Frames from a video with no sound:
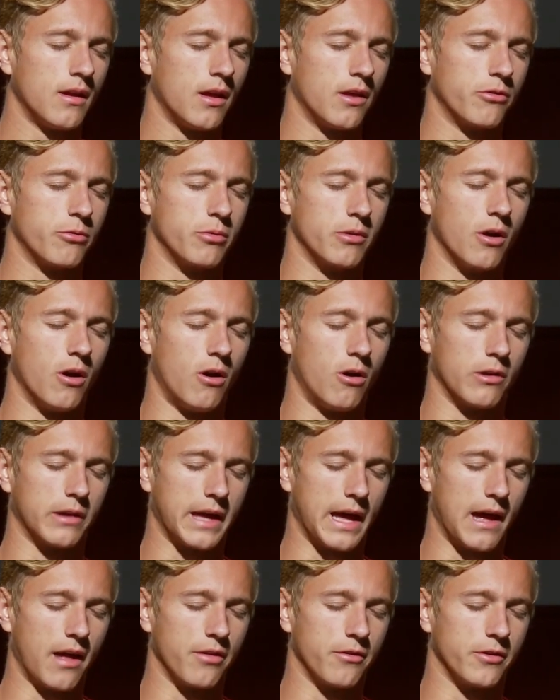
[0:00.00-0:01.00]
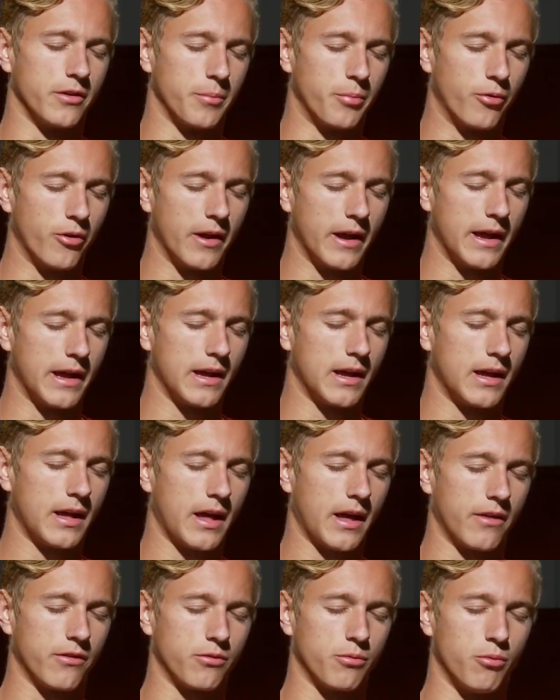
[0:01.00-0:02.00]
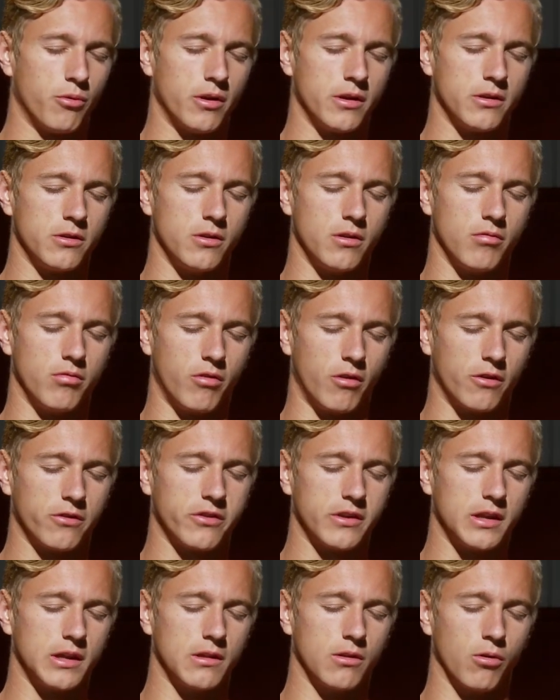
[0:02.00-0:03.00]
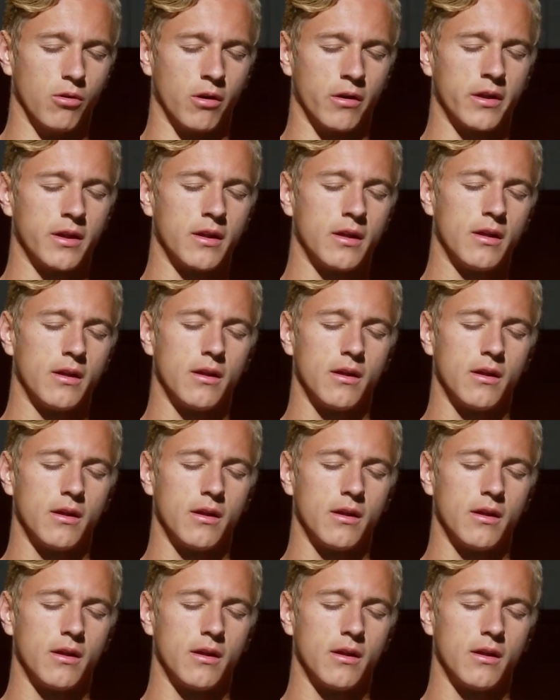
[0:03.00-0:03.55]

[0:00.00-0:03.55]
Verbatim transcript: as we all gather to pray as one university, Lord.